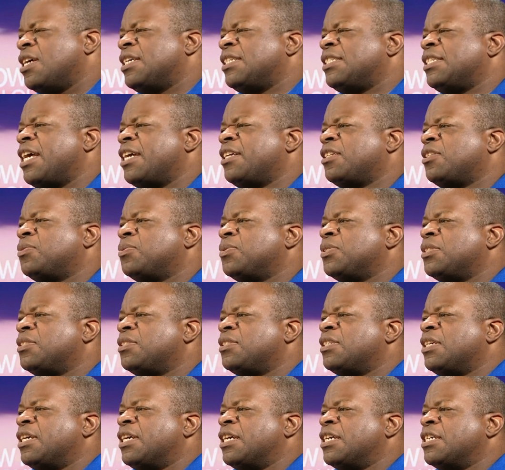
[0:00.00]
St.
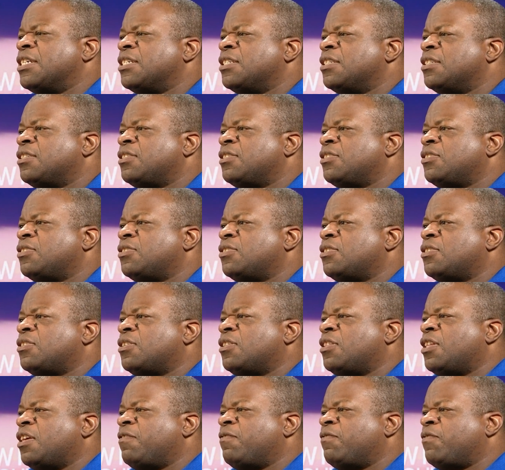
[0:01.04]
Louis is
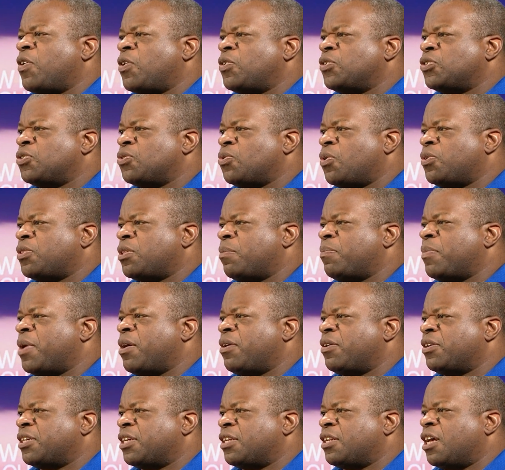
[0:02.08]
the first North
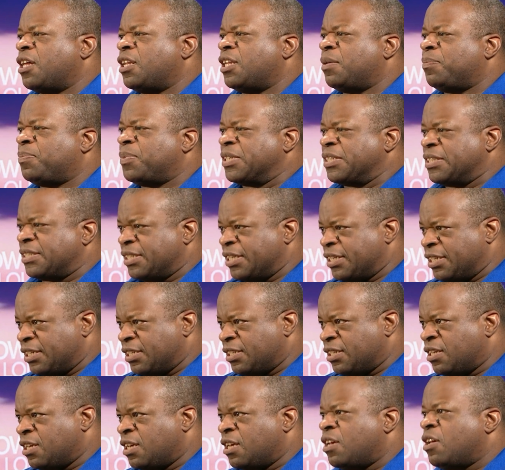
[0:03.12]
American Olympic
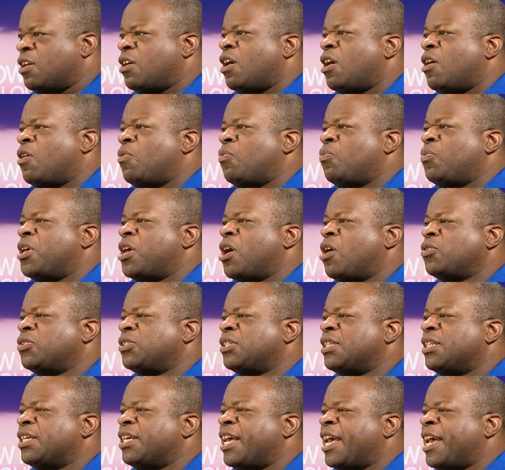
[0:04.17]
city. Mm. We
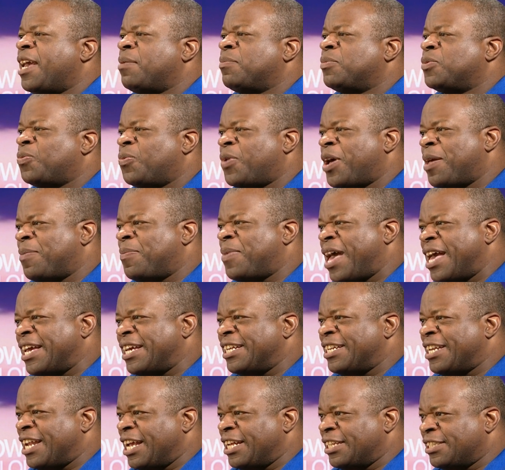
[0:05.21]
hosted the games way
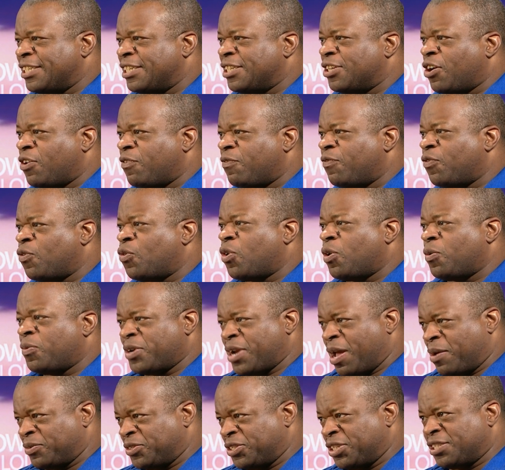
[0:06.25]
back in 1904
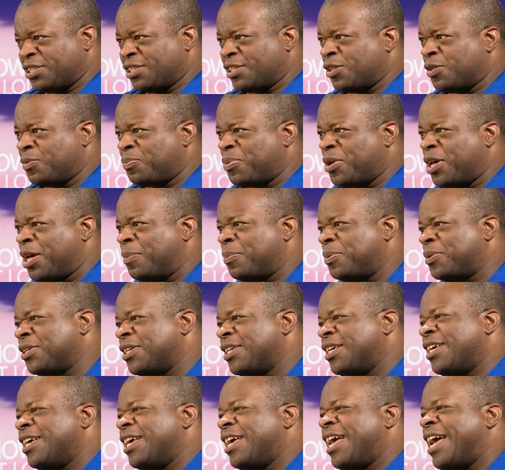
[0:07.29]
when I was just a little pup.
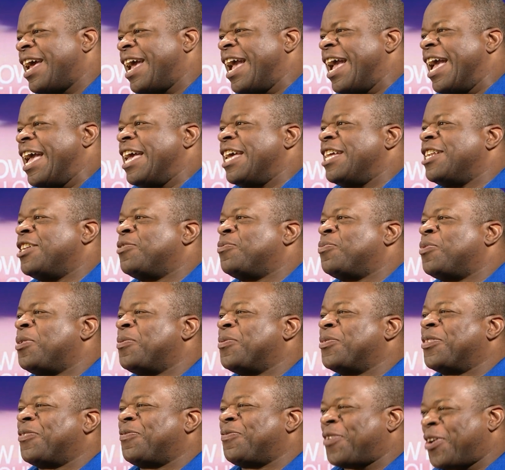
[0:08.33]
Yes. And we
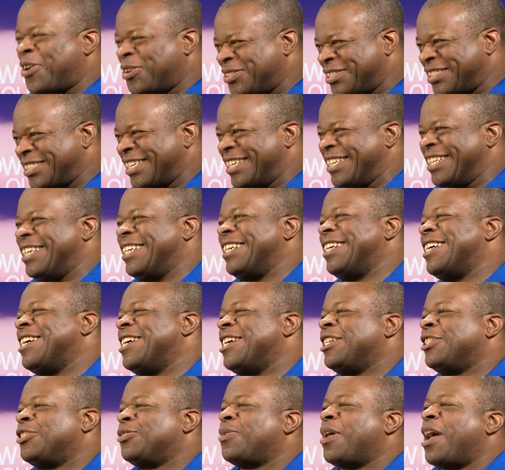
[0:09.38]
were the first city
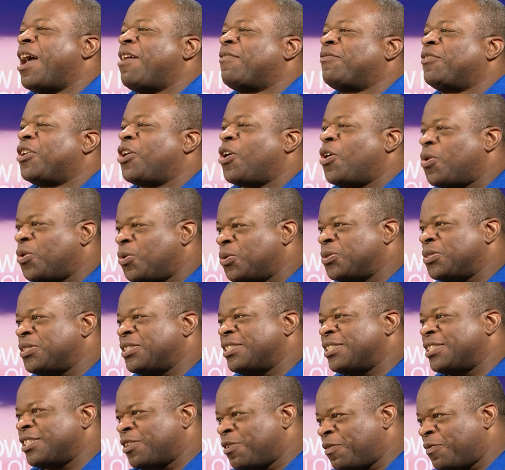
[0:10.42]
to have gold,
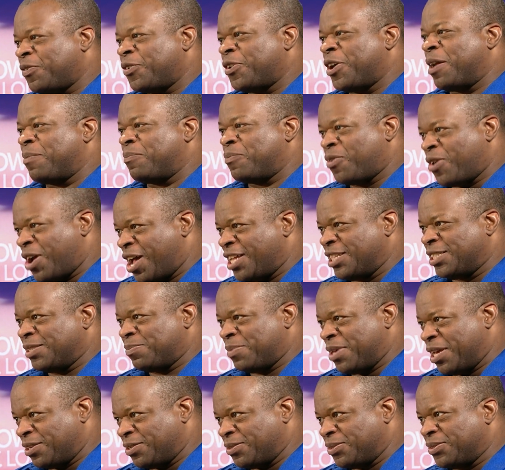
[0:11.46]
silver, and bronze
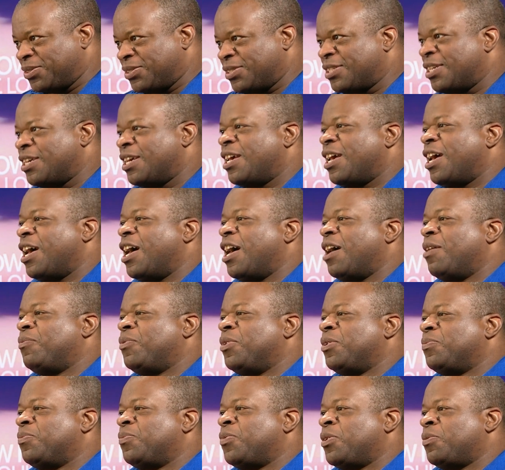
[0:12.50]
medals. Uh, we, wow.